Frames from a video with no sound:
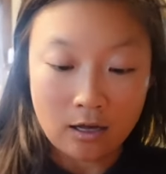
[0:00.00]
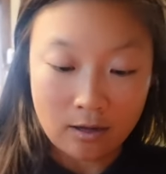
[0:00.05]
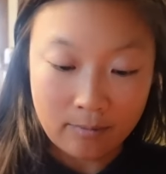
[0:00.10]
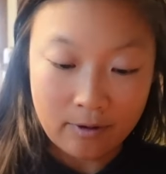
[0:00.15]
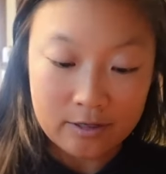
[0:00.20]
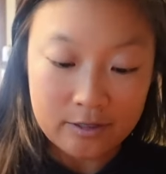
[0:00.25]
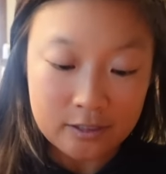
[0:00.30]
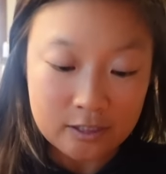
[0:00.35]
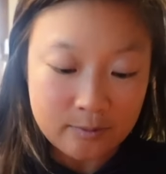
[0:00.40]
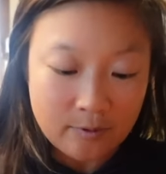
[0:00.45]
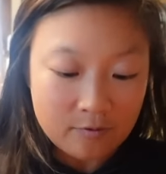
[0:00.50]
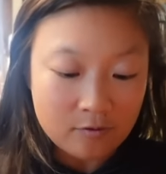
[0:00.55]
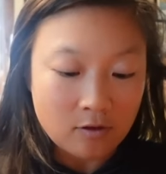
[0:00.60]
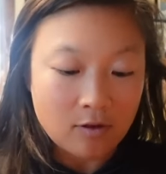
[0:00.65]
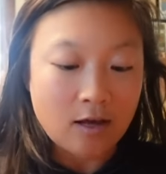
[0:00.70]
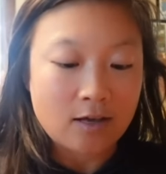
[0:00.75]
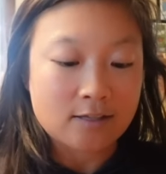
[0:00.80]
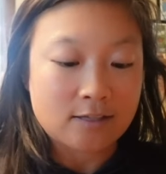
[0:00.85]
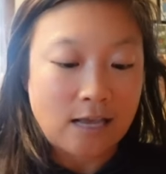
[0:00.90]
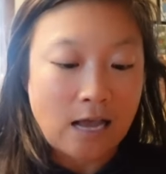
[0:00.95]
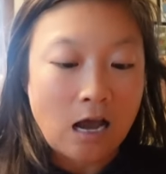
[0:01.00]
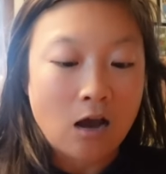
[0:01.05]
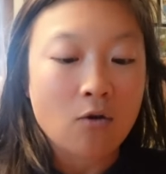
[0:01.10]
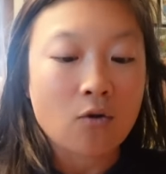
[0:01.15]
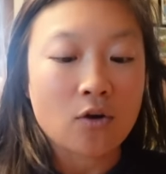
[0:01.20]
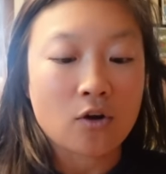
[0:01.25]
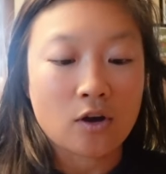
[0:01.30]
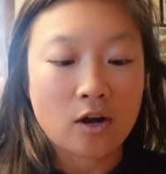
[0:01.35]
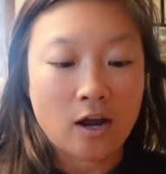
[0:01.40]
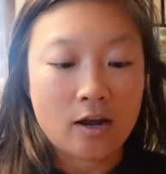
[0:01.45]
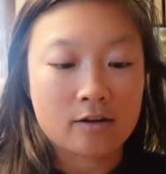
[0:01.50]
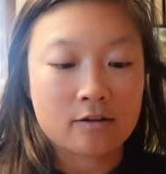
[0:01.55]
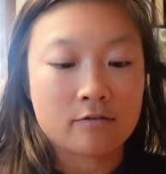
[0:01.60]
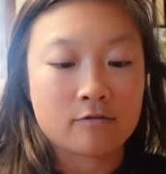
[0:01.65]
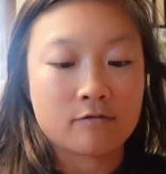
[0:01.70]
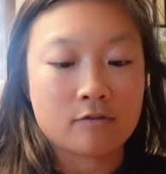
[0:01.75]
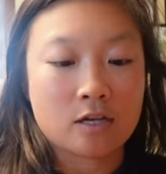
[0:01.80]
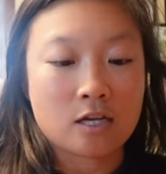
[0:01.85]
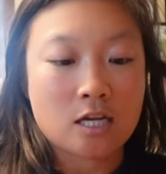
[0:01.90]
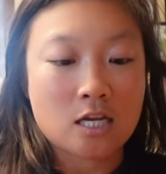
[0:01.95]
I just spent the last hour kind
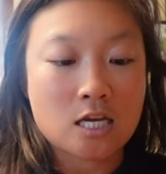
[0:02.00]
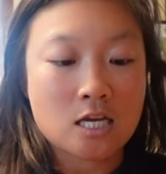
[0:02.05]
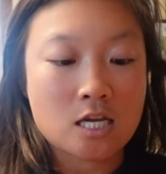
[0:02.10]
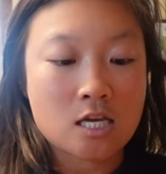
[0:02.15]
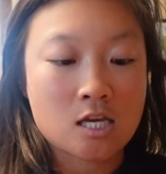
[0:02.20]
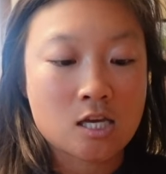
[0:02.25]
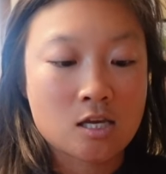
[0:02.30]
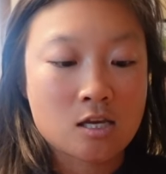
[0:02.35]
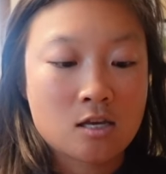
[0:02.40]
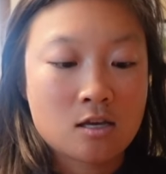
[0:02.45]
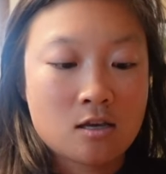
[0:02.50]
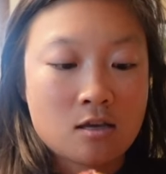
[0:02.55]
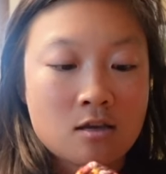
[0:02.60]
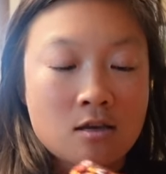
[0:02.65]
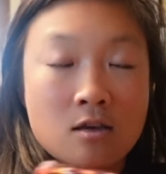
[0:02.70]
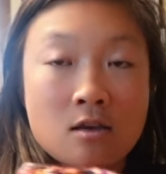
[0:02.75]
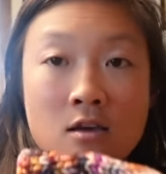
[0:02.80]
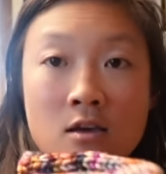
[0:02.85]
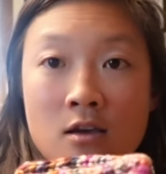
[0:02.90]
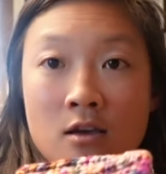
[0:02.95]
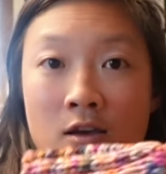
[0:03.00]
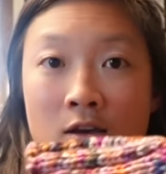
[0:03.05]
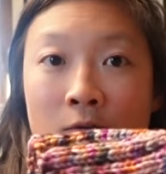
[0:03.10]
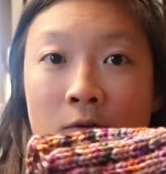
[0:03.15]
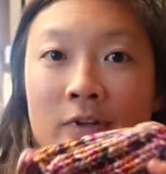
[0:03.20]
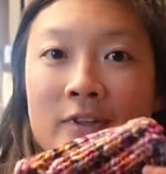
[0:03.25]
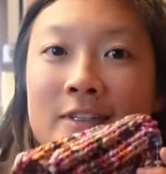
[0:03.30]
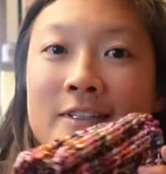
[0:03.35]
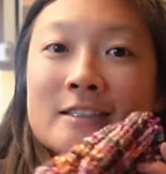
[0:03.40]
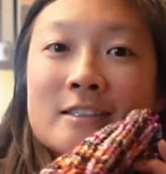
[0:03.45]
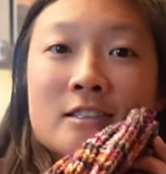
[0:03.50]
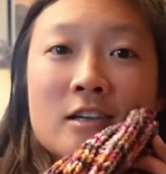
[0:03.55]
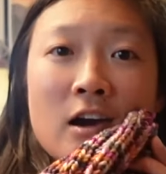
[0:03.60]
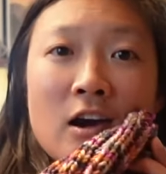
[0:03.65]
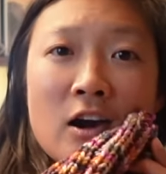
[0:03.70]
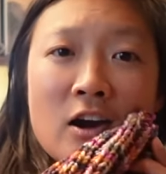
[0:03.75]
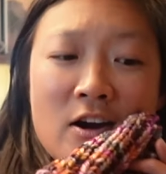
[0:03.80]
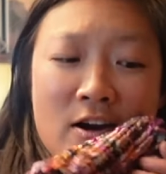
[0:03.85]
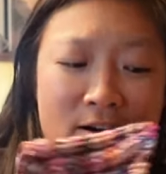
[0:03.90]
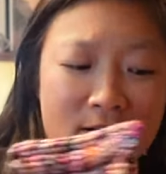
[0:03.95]
of knitting with this
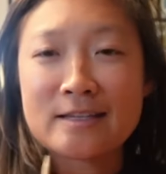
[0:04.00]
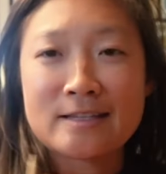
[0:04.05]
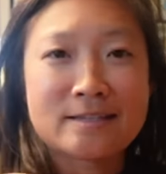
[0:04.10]
yarn.